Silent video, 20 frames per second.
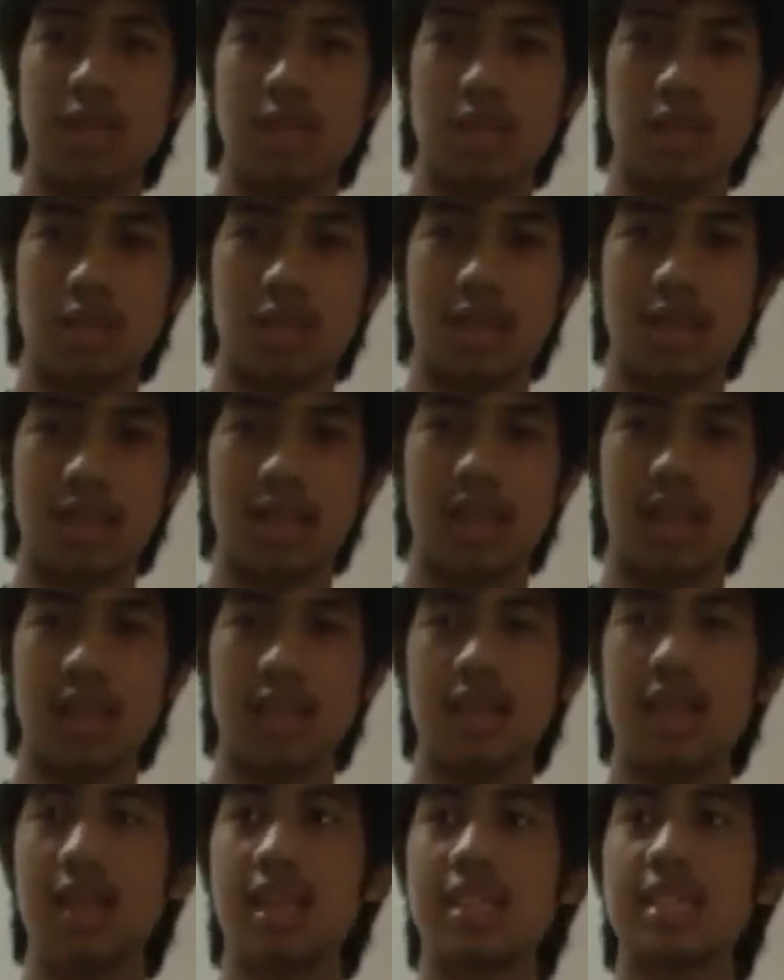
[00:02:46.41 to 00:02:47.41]
I couldn't get
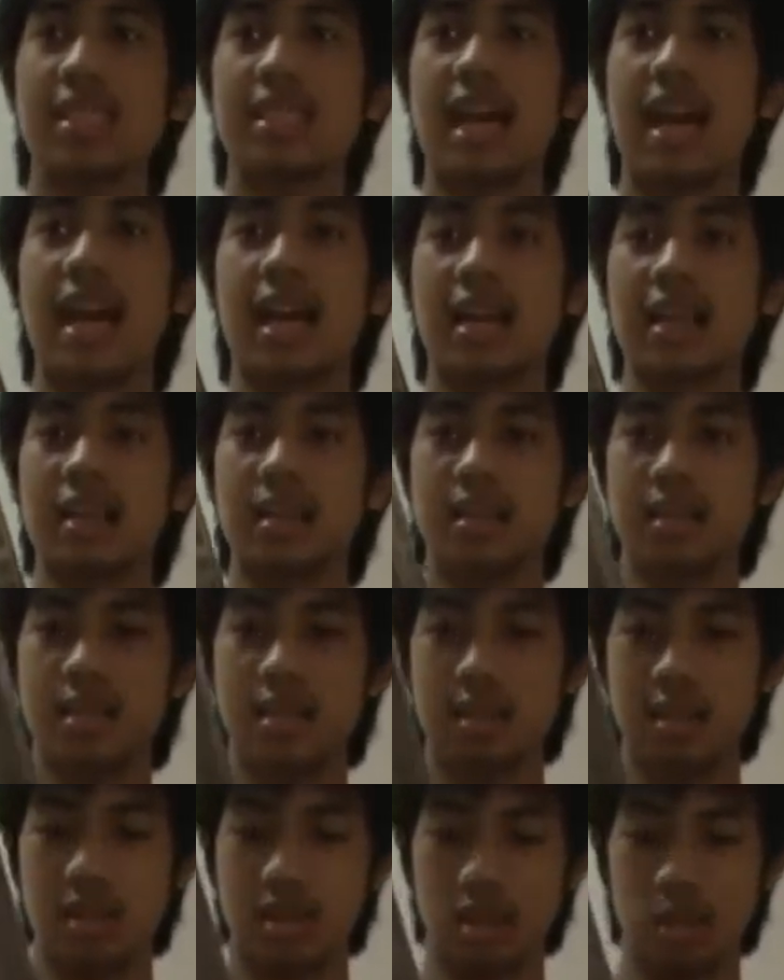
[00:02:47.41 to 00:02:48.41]
the exact
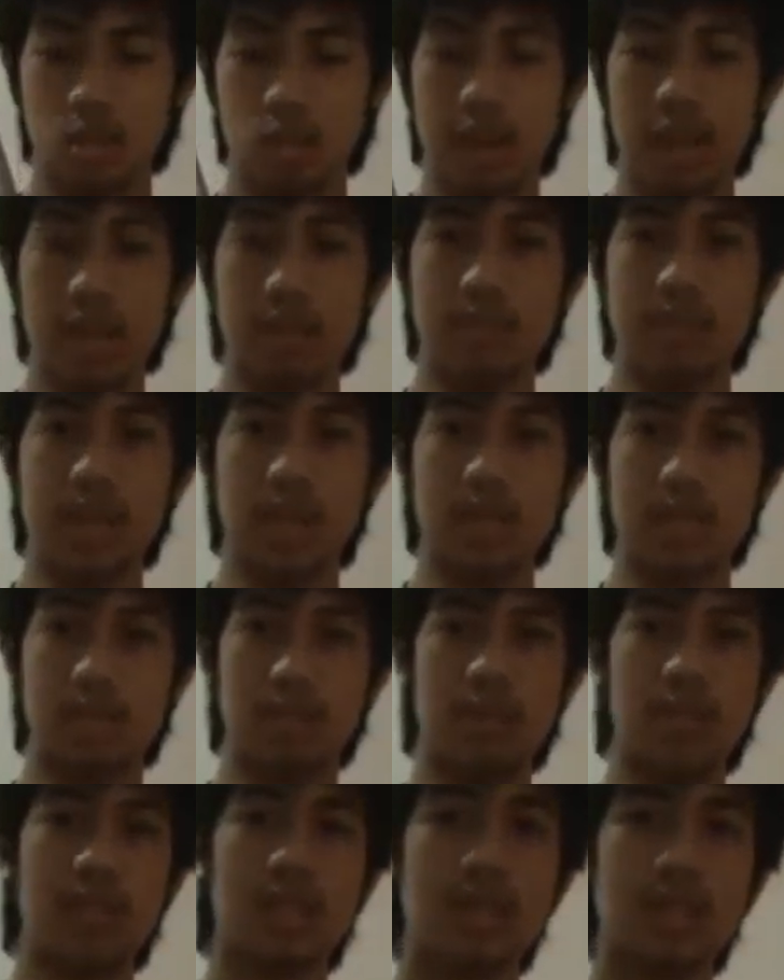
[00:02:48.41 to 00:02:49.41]
weight
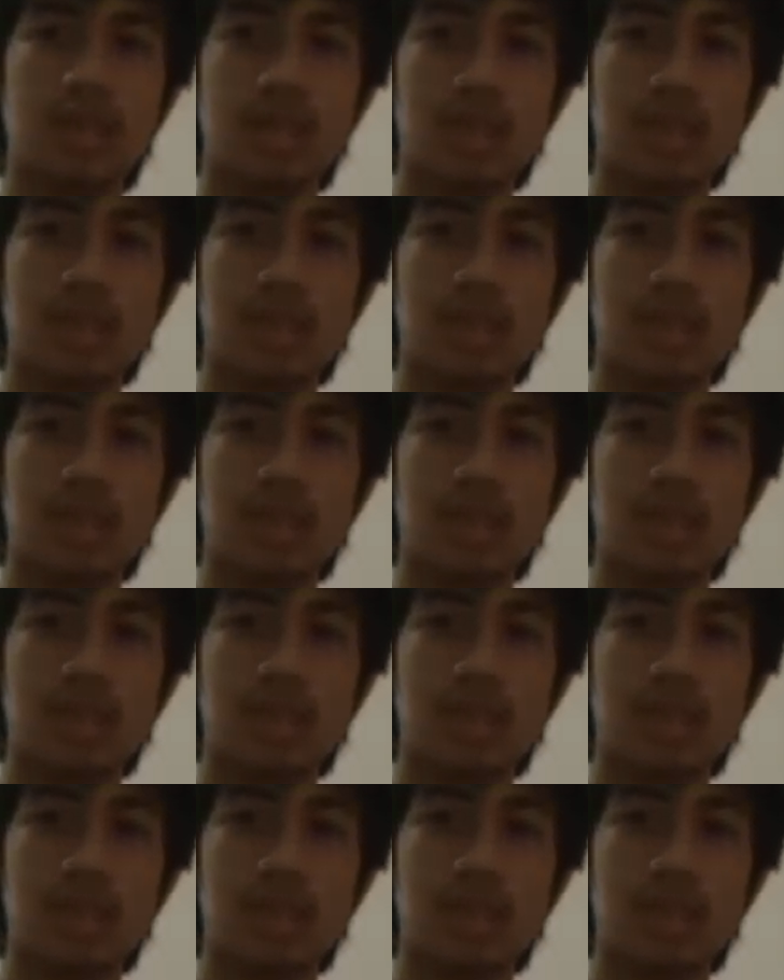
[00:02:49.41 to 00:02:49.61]
measurement.